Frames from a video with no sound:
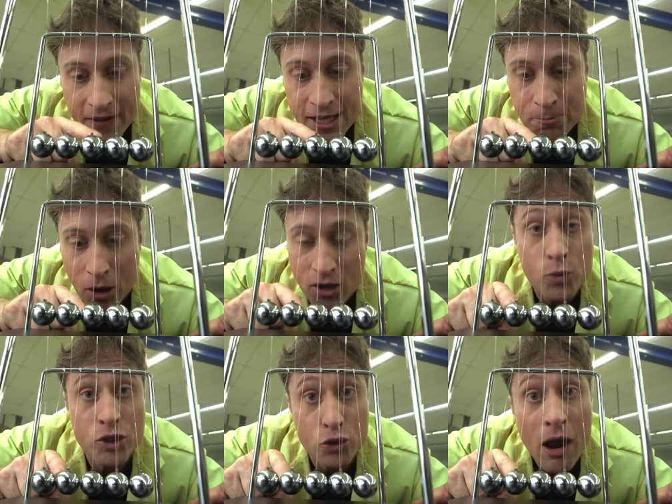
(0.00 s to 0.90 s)
on these
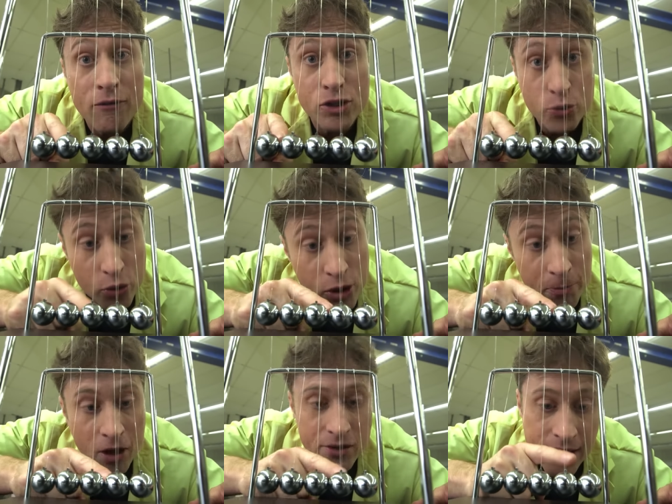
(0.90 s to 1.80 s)
balls, which travels through
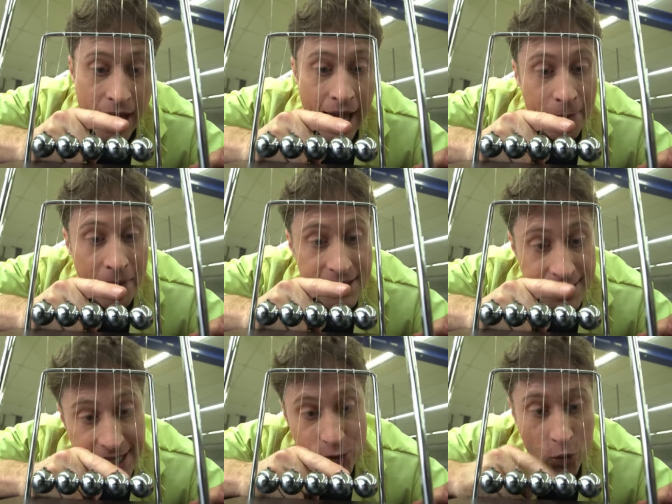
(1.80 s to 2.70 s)
the balls and
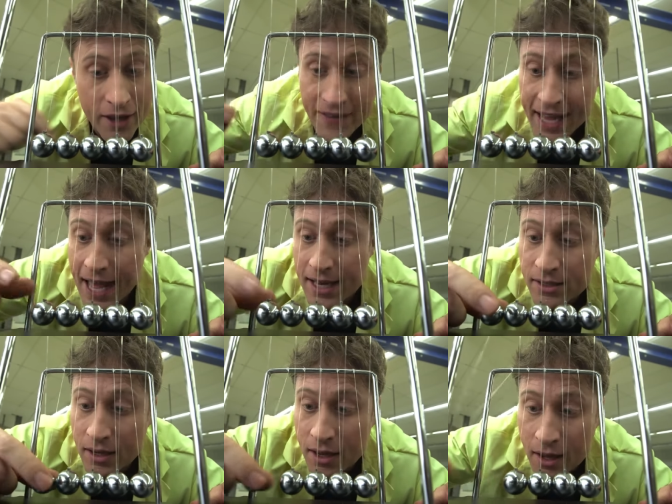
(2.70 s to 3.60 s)
makes this one on the
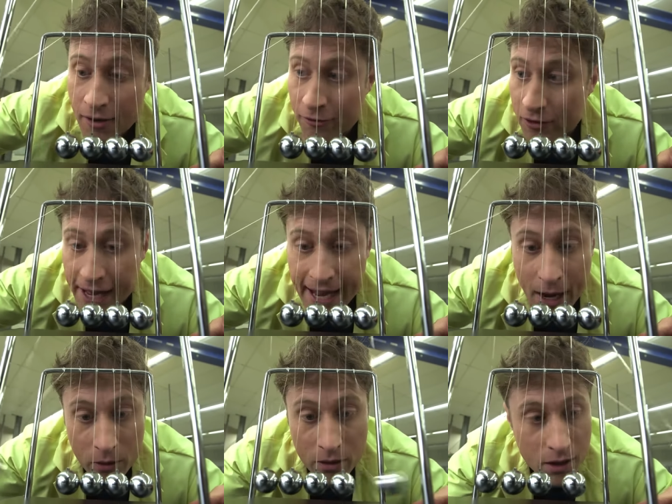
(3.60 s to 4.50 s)
end fly
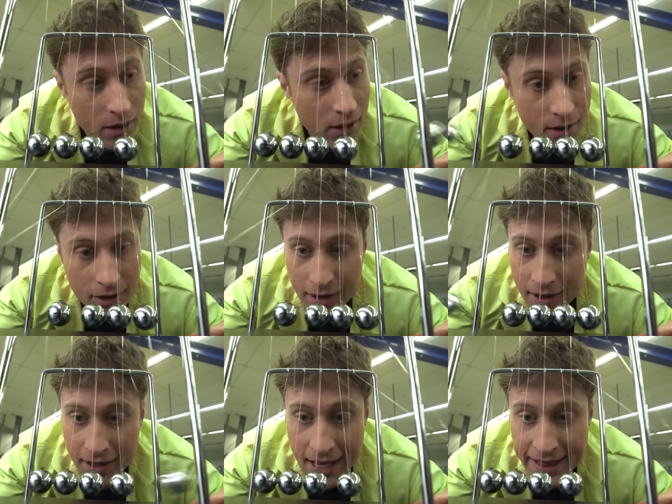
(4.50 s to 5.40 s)
out,
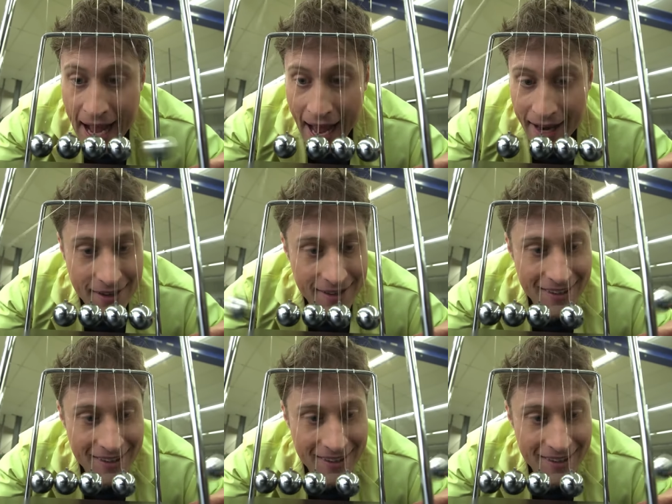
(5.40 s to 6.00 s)
like that.